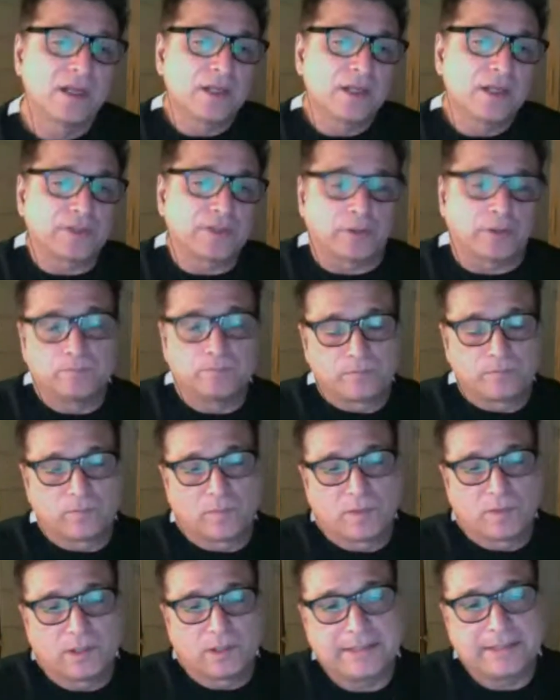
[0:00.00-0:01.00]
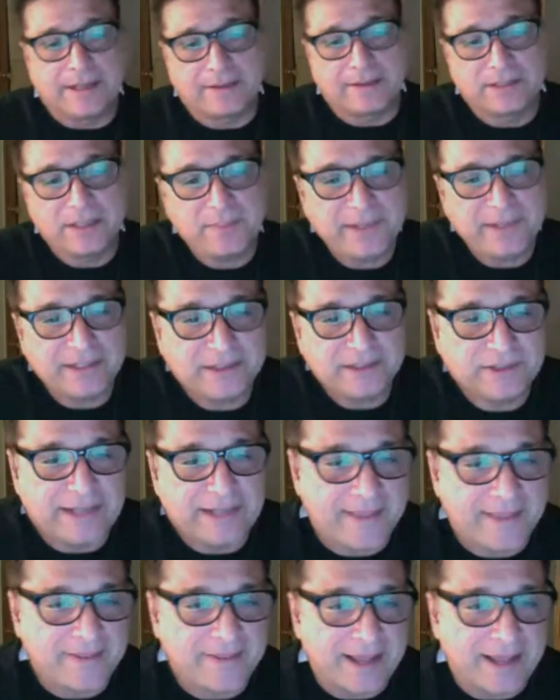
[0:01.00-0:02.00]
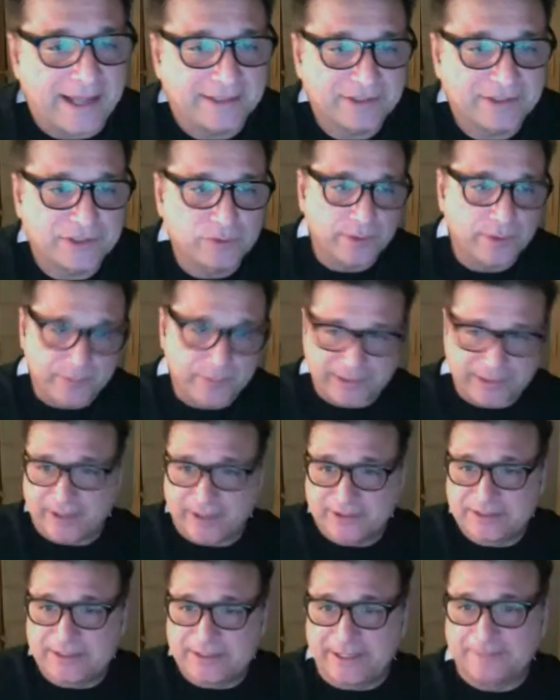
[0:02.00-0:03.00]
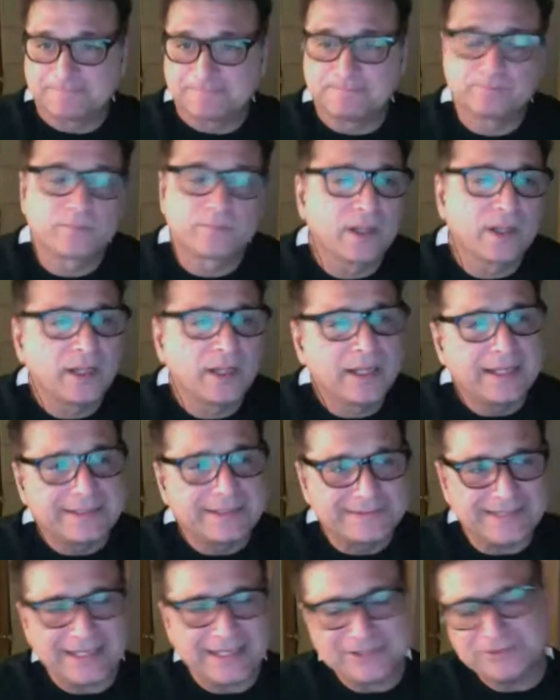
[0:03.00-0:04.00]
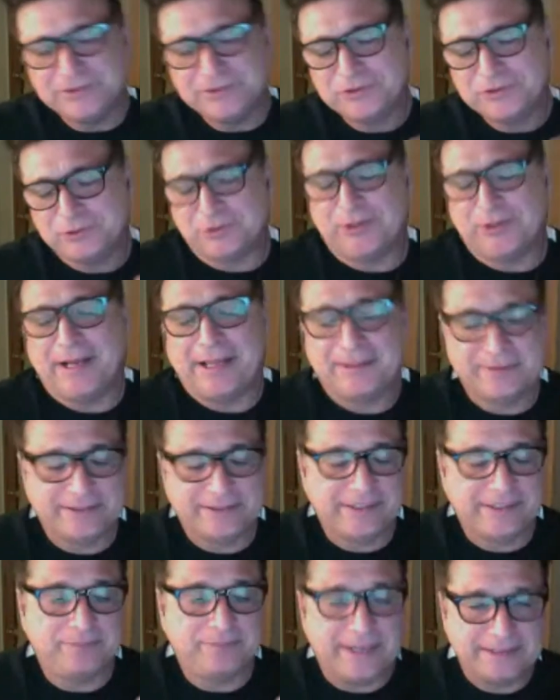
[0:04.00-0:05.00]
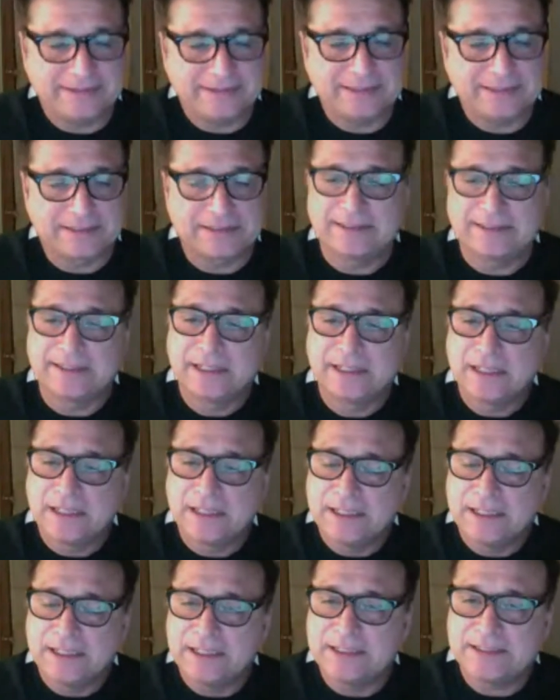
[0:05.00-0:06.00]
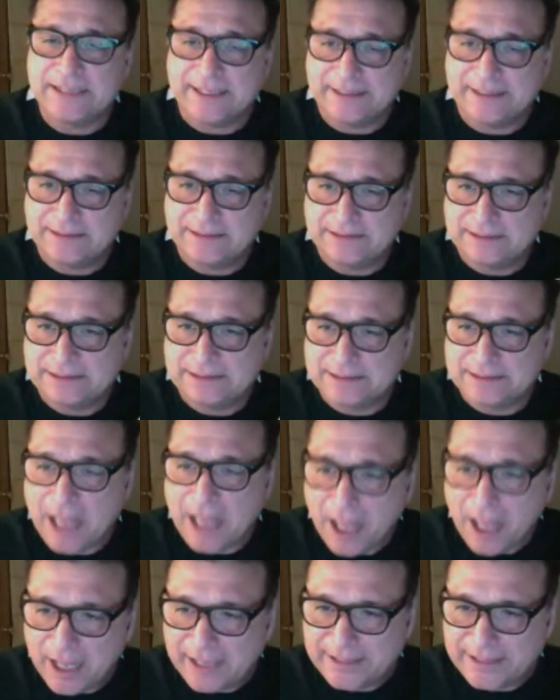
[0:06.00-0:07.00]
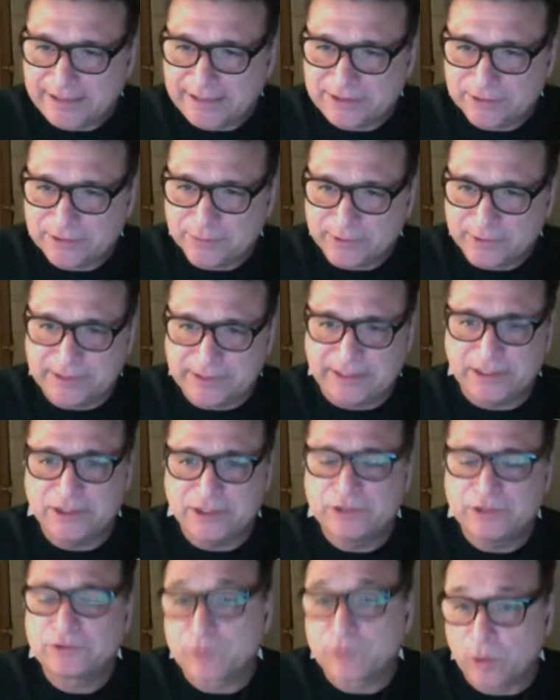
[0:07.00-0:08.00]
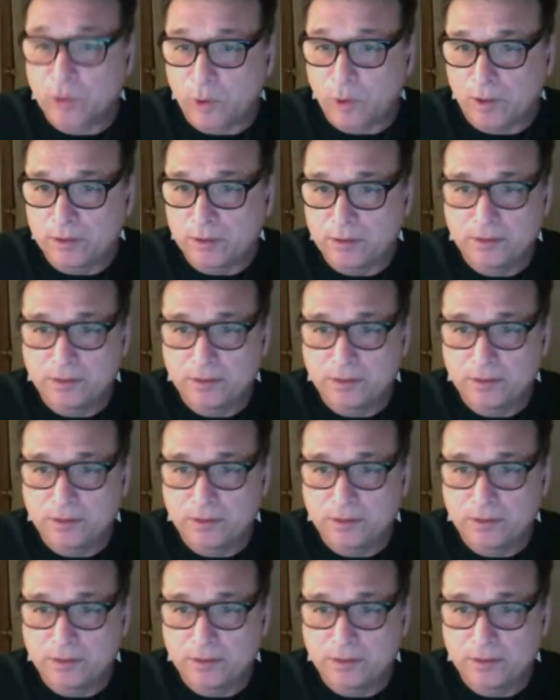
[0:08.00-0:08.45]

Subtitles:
So now let me take that to where we are today. Net neutrality basically is a guise to really control.